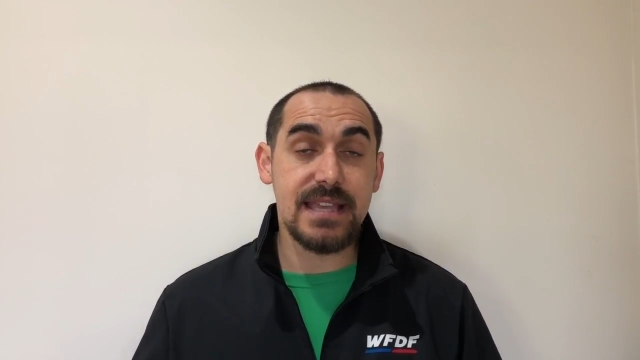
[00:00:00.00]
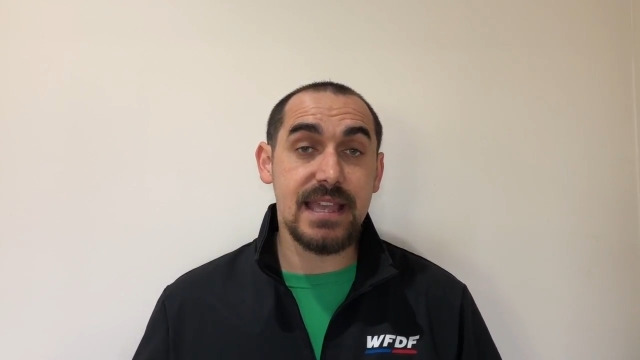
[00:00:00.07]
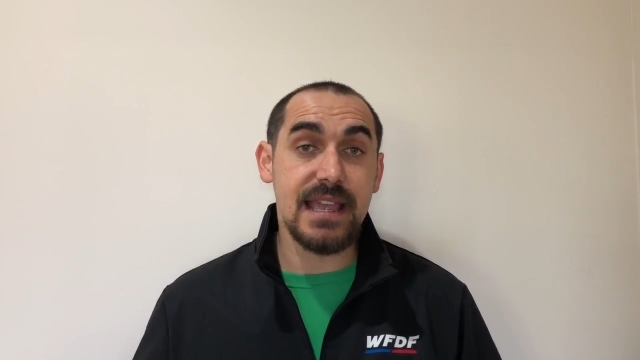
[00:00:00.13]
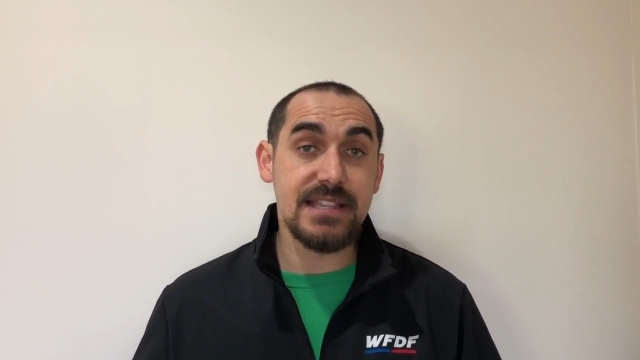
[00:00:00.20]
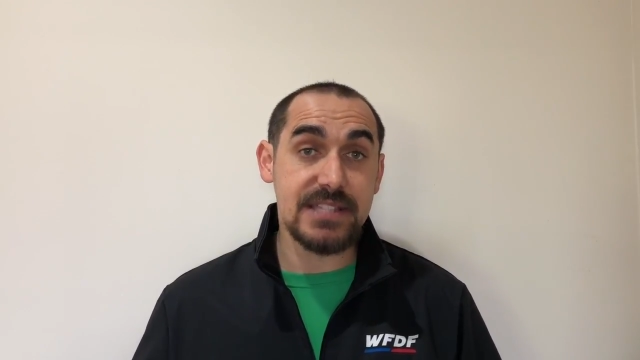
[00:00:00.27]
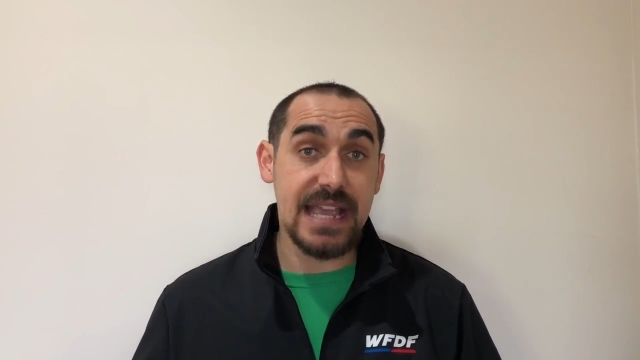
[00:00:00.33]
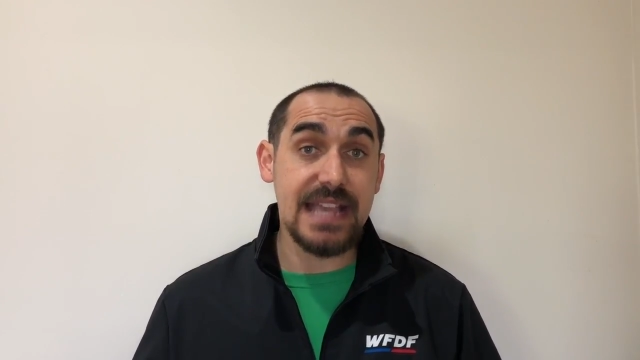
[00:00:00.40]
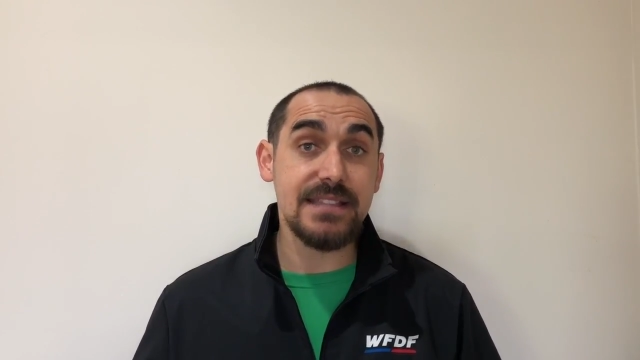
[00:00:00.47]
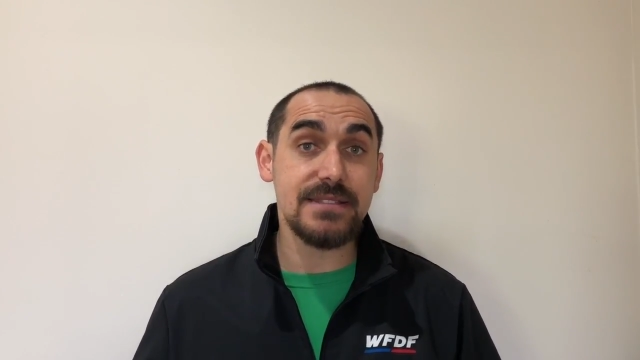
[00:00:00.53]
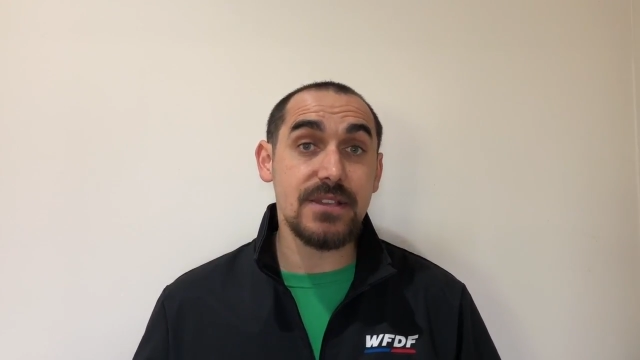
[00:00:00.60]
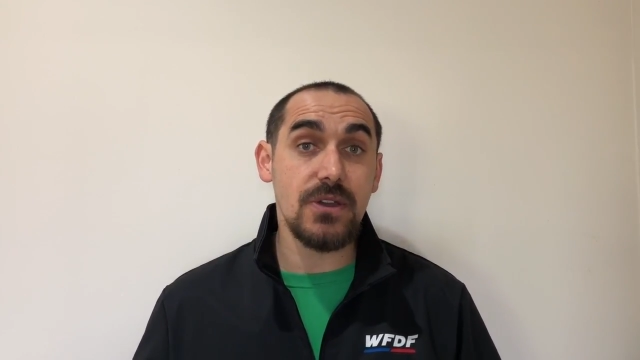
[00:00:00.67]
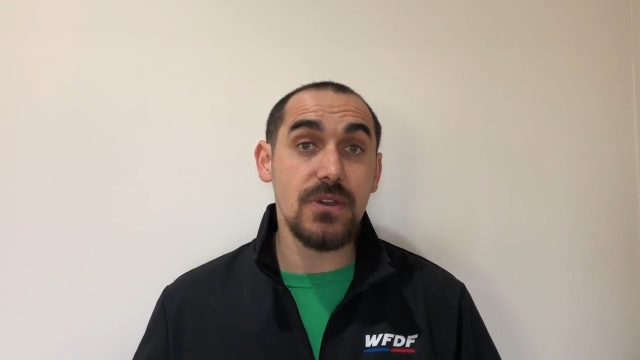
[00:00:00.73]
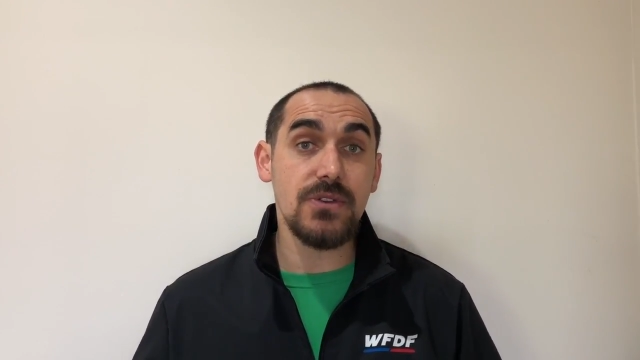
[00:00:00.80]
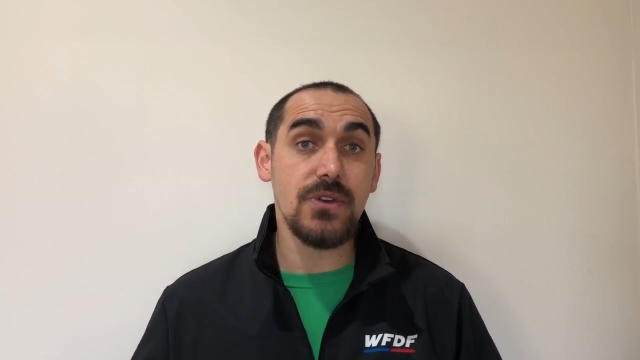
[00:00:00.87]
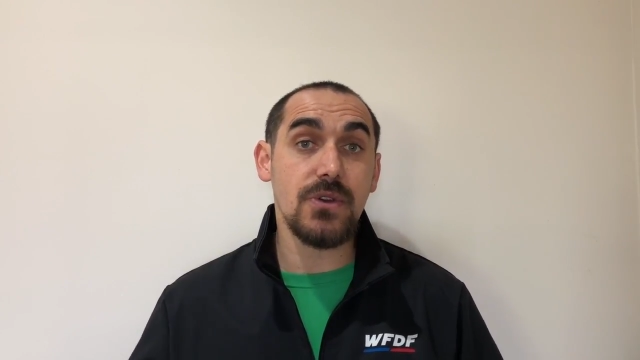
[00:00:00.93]
end
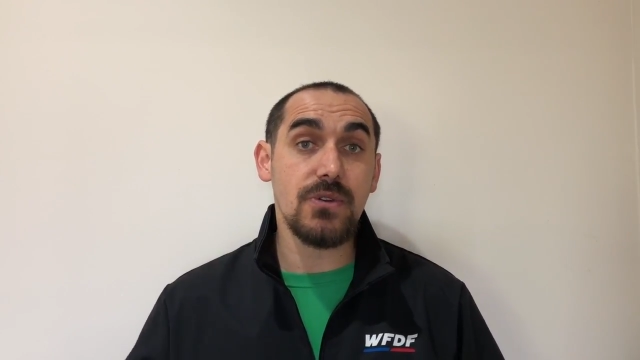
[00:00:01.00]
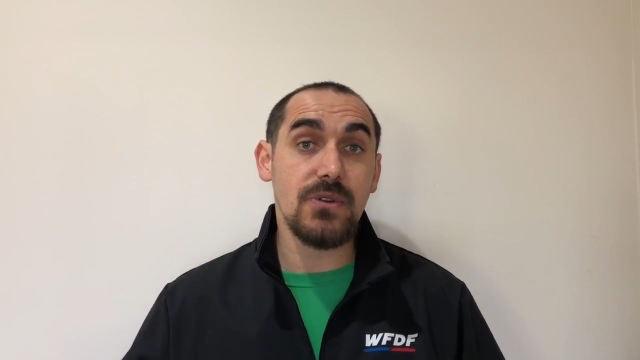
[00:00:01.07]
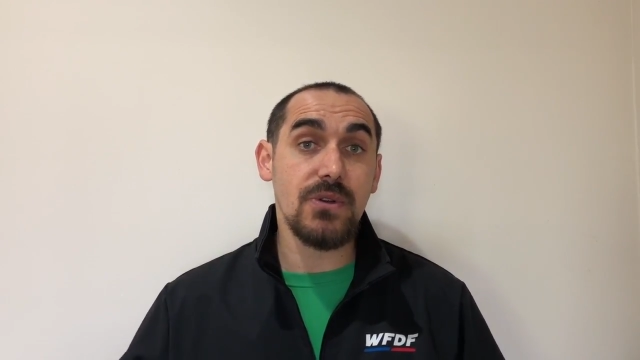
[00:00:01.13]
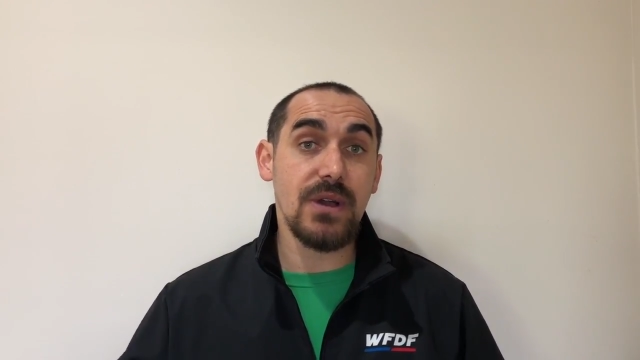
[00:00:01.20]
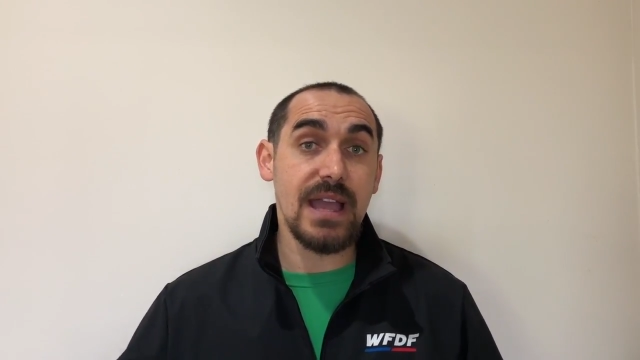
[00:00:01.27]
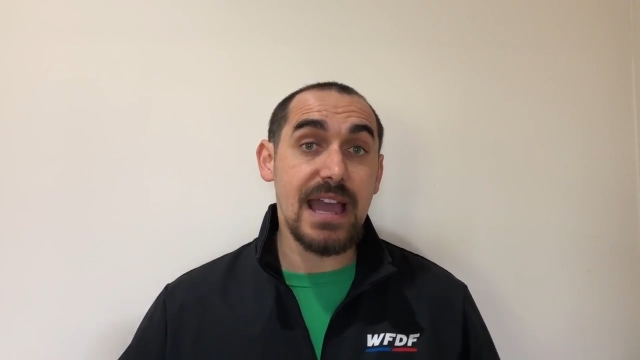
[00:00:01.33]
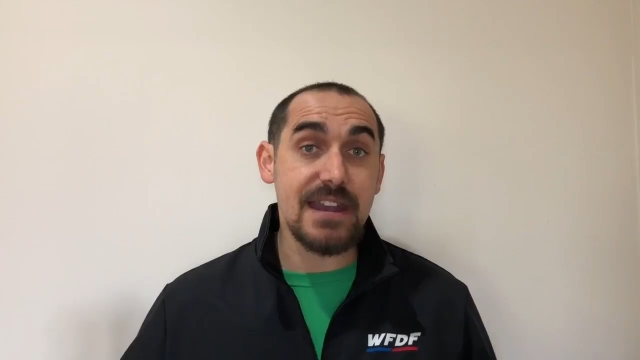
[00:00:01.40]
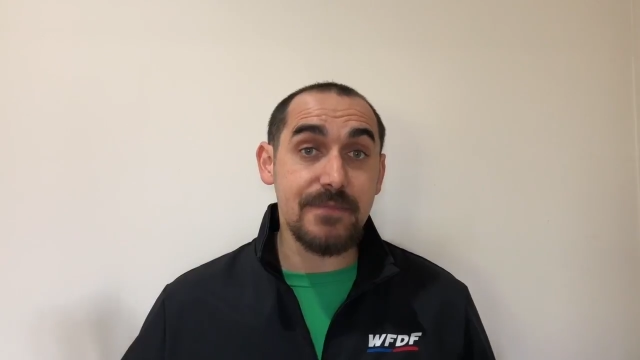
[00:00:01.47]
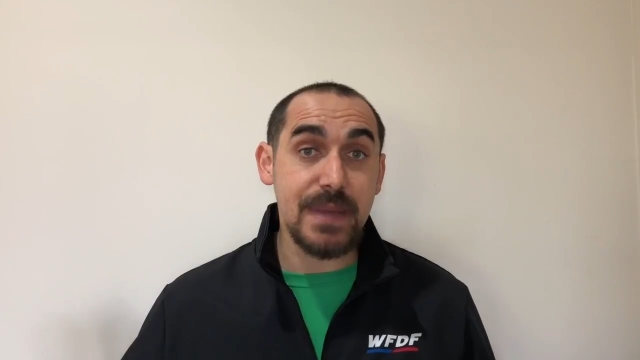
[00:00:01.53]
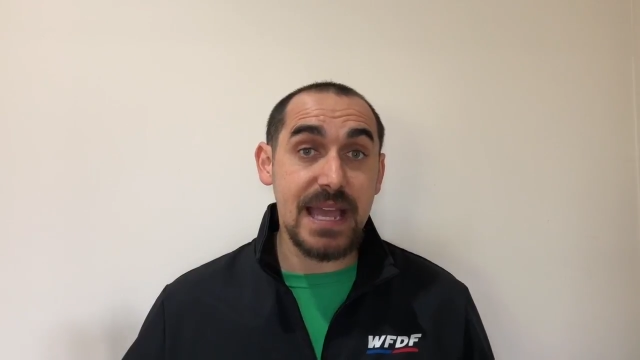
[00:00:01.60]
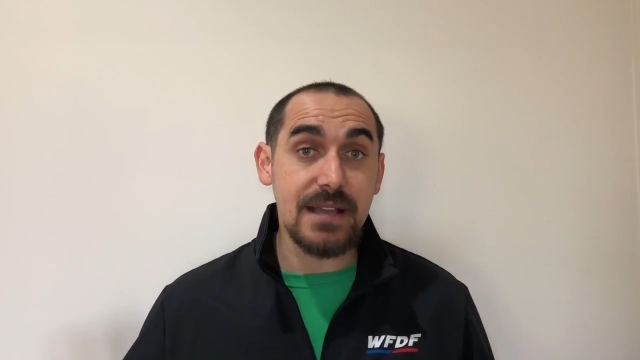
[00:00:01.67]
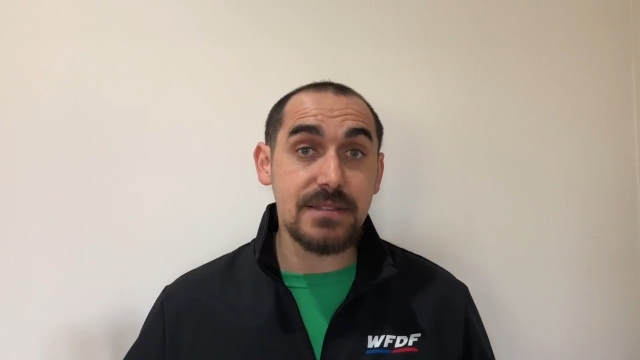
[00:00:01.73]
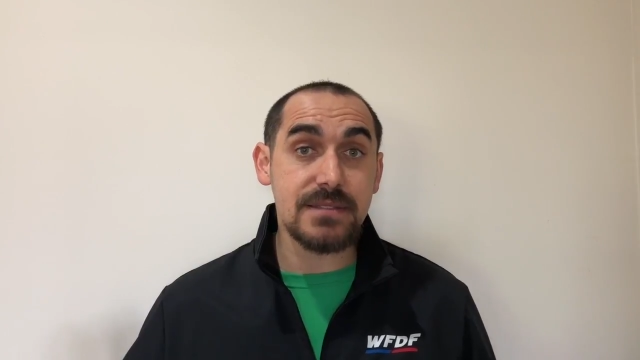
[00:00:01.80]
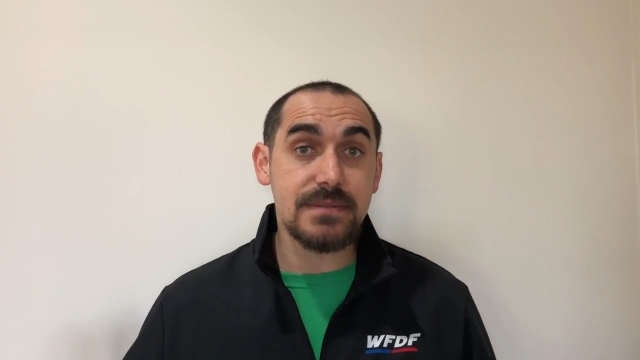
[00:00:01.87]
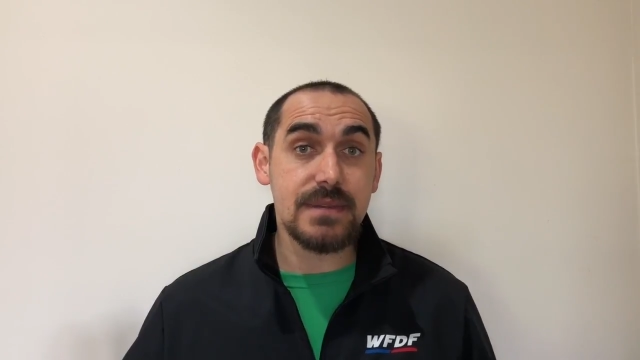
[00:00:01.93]
zone or out of
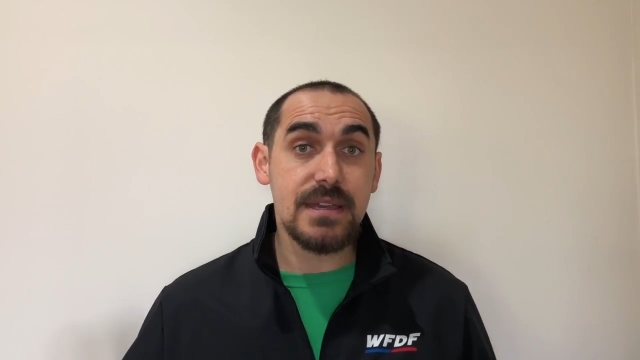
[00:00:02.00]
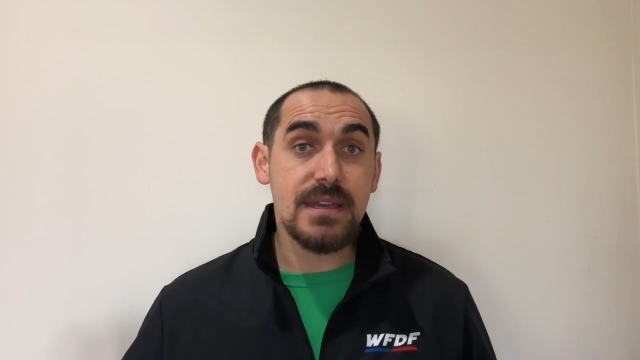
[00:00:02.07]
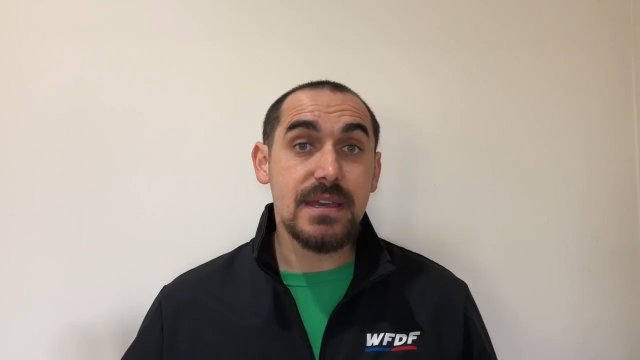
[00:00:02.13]
bounds,